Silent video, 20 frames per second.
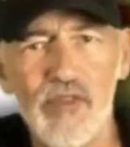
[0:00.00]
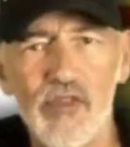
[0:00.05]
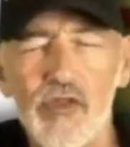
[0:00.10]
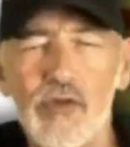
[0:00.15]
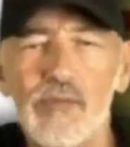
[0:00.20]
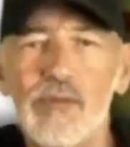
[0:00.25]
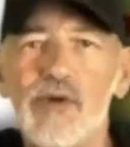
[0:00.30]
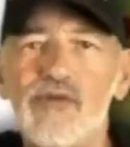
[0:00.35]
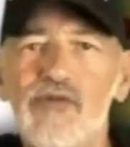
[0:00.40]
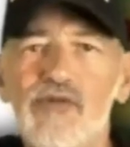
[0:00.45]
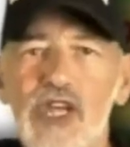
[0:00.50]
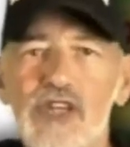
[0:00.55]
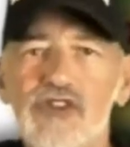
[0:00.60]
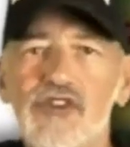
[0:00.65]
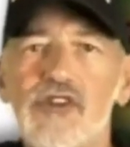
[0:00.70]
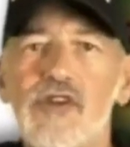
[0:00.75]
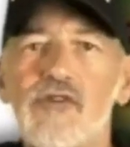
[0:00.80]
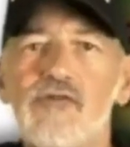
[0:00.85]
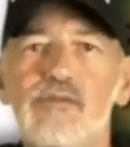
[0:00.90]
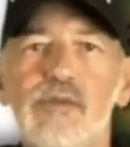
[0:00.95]
the
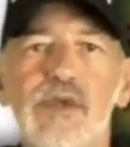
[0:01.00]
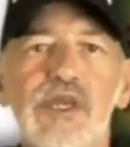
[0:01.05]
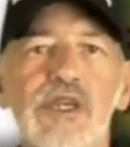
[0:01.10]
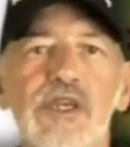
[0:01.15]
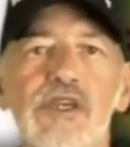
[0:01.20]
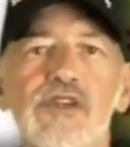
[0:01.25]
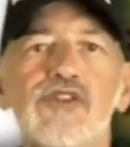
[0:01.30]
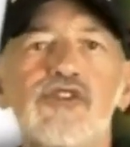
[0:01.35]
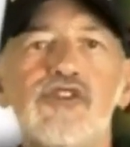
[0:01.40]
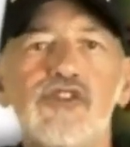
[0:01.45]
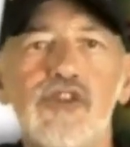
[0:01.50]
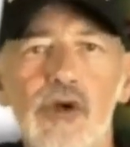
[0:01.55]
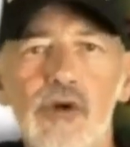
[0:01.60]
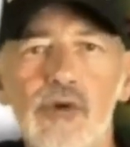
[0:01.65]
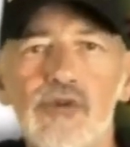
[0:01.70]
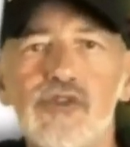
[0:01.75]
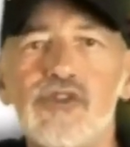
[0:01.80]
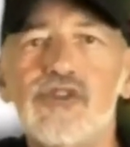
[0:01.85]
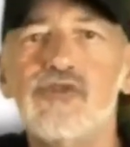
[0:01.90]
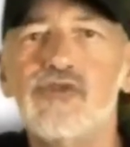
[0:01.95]
perfection of being
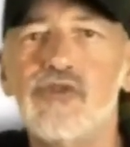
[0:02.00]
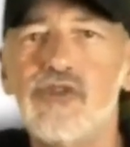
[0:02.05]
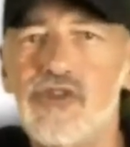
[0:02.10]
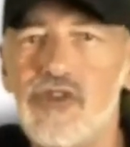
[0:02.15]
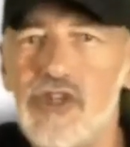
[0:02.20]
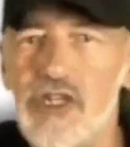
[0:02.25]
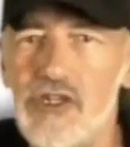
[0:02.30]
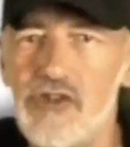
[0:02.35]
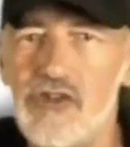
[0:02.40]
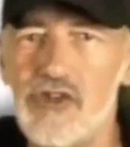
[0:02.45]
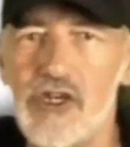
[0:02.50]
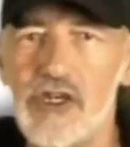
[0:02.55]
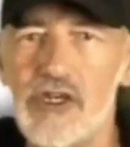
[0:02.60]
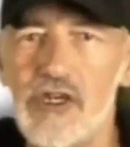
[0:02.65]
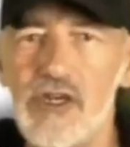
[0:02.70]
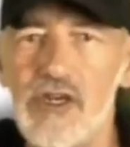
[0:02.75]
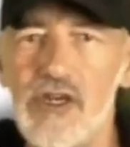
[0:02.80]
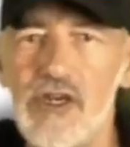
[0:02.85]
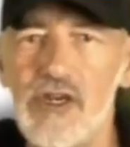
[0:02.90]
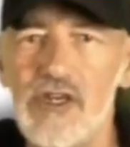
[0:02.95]
so strategic,